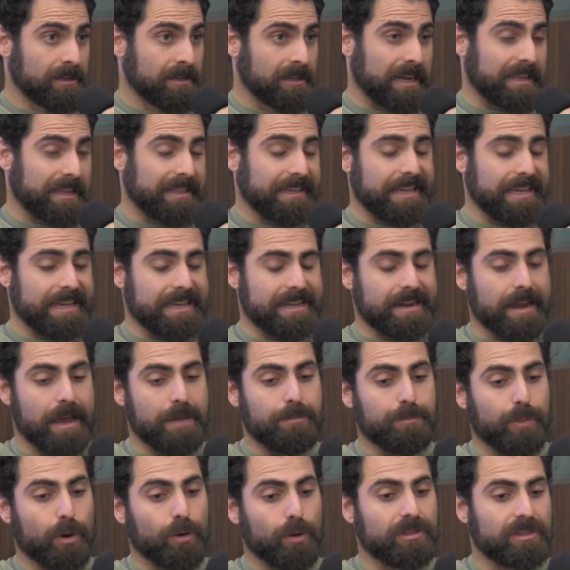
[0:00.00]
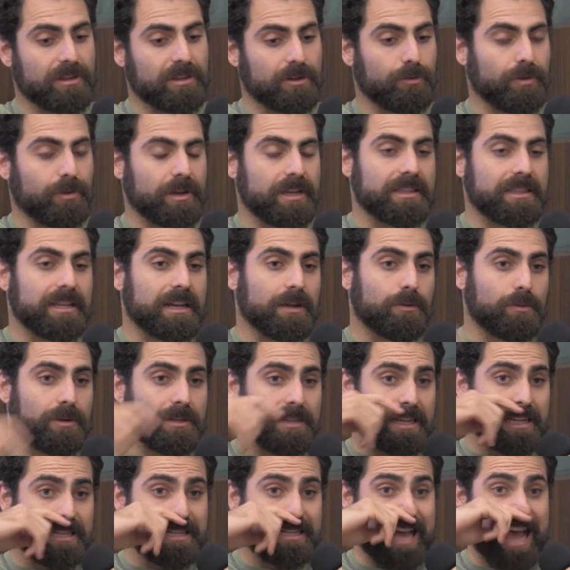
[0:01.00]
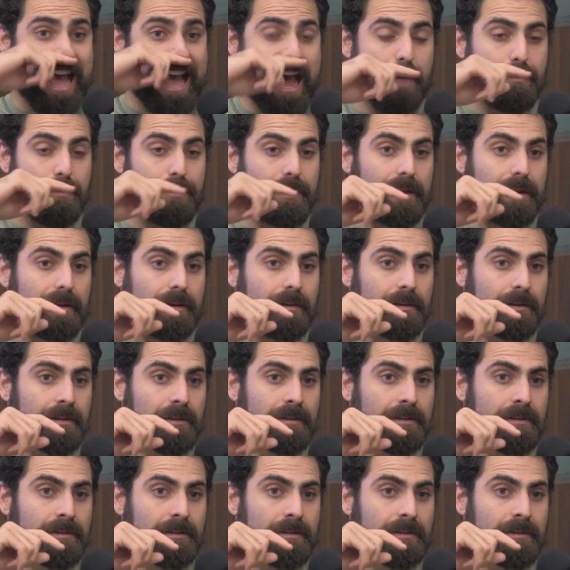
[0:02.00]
And I think he and I both agreed that it would need to happen